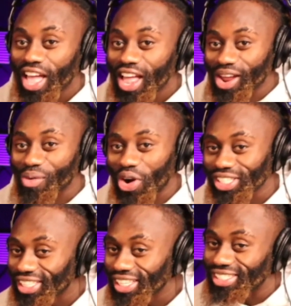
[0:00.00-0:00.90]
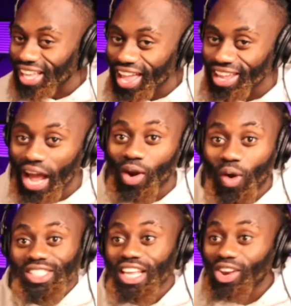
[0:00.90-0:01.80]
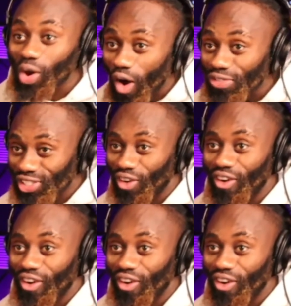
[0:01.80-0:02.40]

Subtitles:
Like, what is he saying? I know it's a love song.